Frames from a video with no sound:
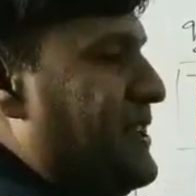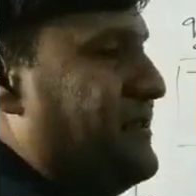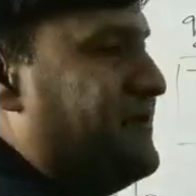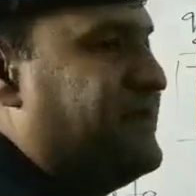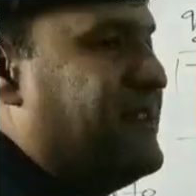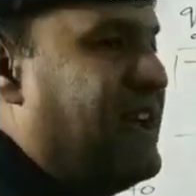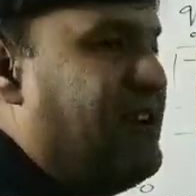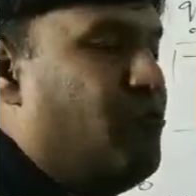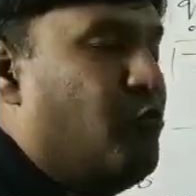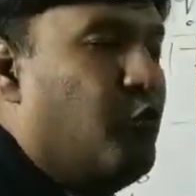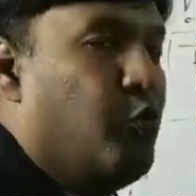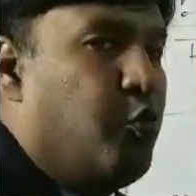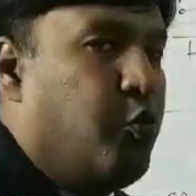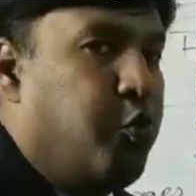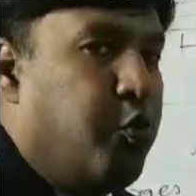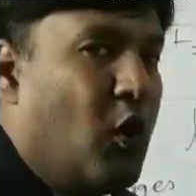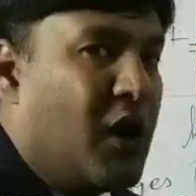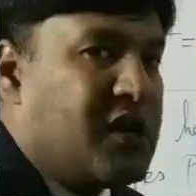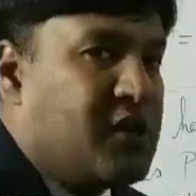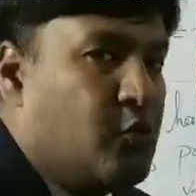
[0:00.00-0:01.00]
then
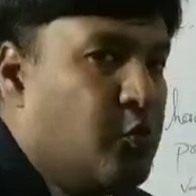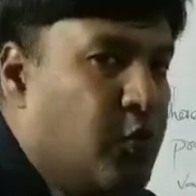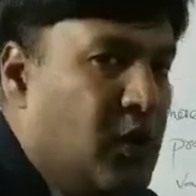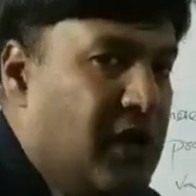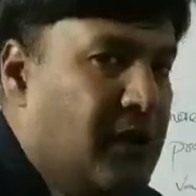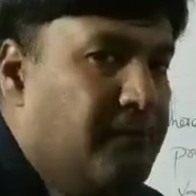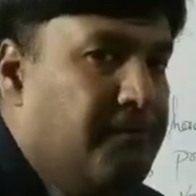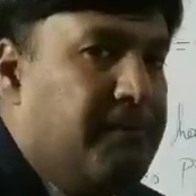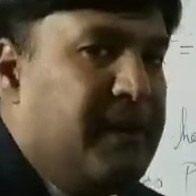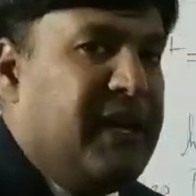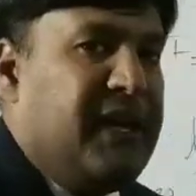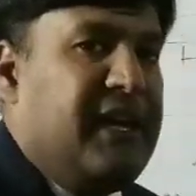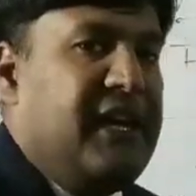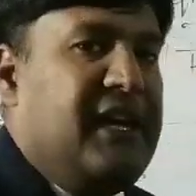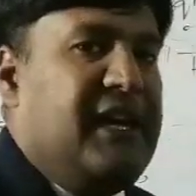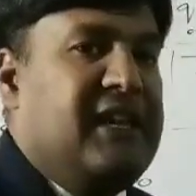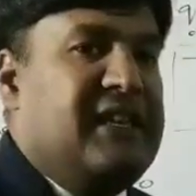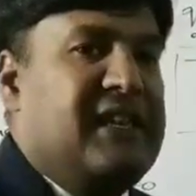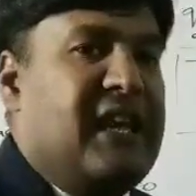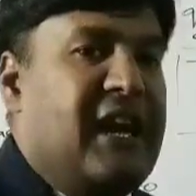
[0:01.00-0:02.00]
what will
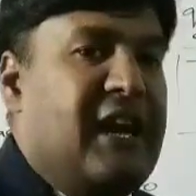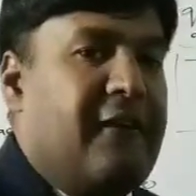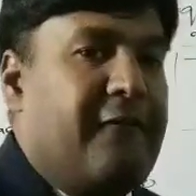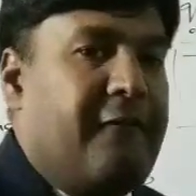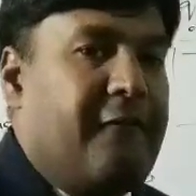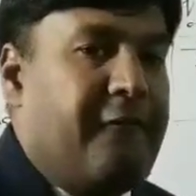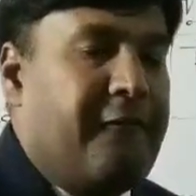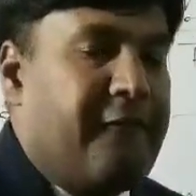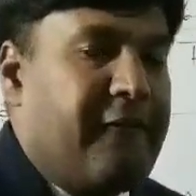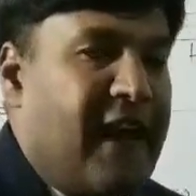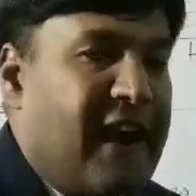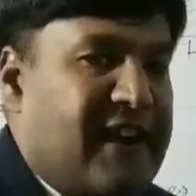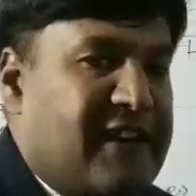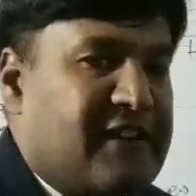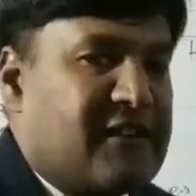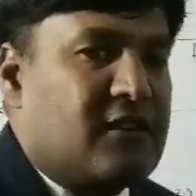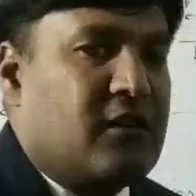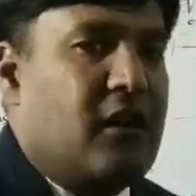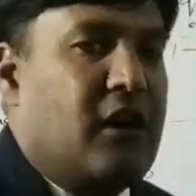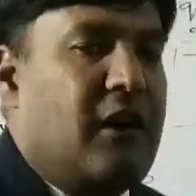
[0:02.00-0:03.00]
be the
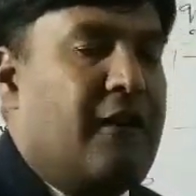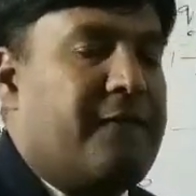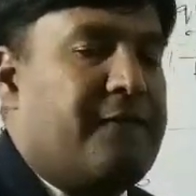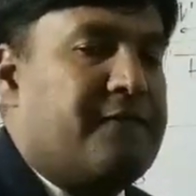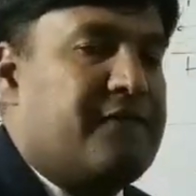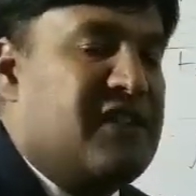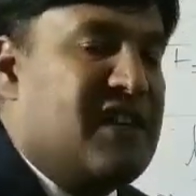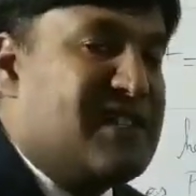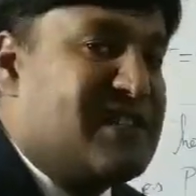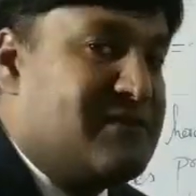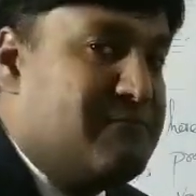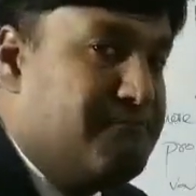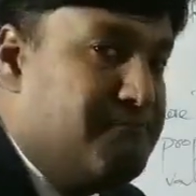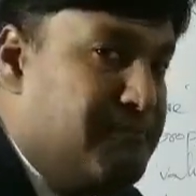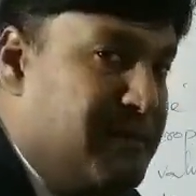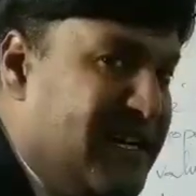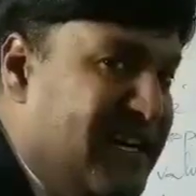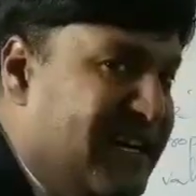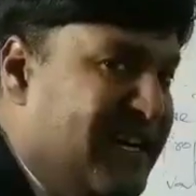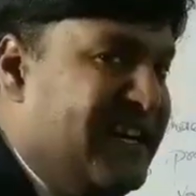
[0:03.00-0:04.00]
effect of this
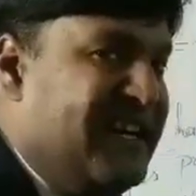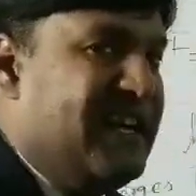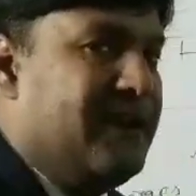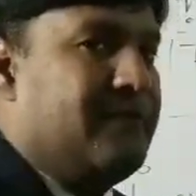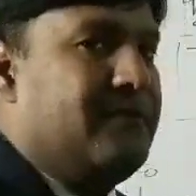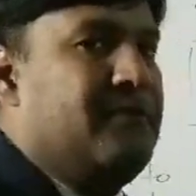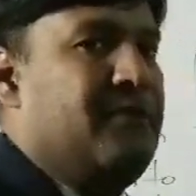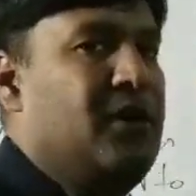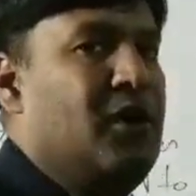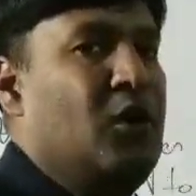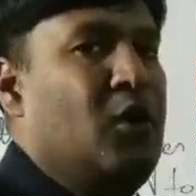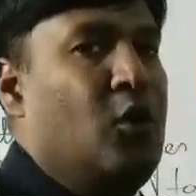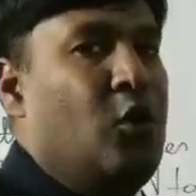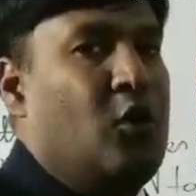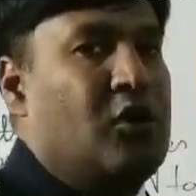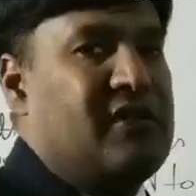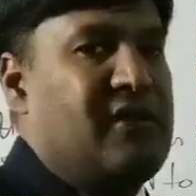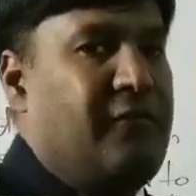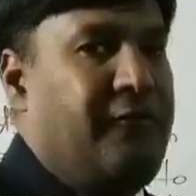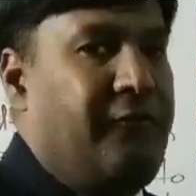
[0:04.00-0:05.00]
medium on the